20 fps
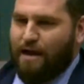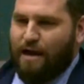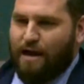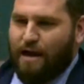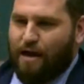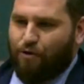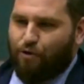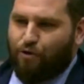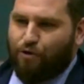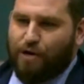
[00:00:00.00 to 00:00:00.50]

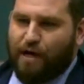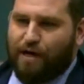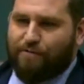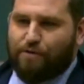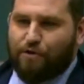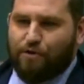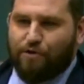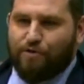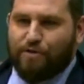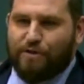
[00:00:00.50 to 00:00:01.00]
And all you have
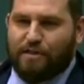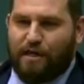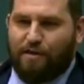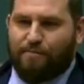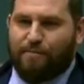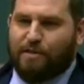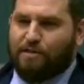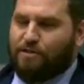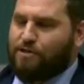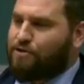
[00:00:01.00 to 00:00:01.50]
to do is
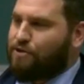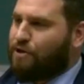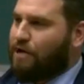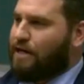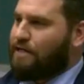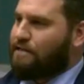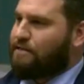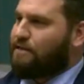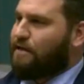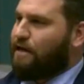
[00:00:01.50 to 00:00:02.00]
come into
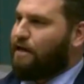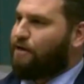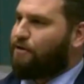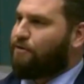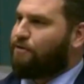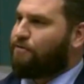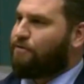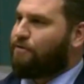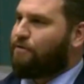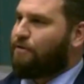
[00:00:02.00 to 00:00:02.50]

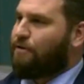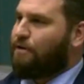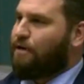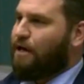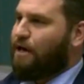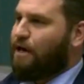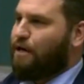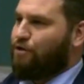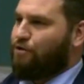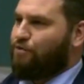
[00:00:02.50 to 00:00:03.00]
Drysdale
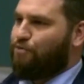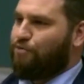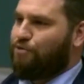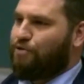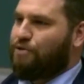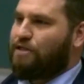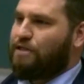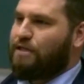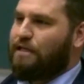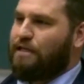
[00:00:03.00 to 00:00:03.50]
and you will
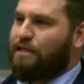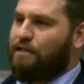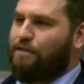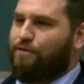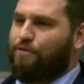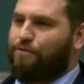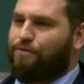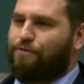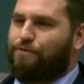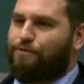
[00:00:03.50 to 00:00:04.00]
see
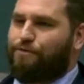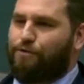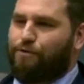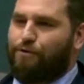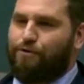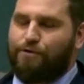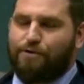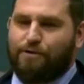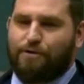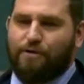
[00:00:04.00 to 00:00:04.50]
the
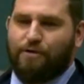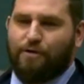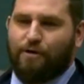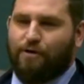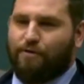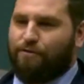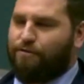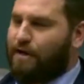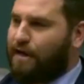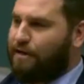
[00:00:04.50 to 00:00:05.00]
fruit
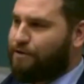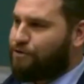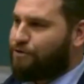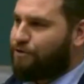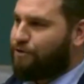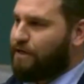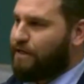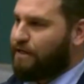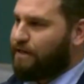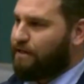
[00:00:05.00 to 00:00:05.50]
of that
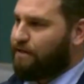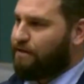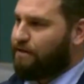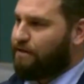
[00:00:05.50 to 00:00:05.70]
tree.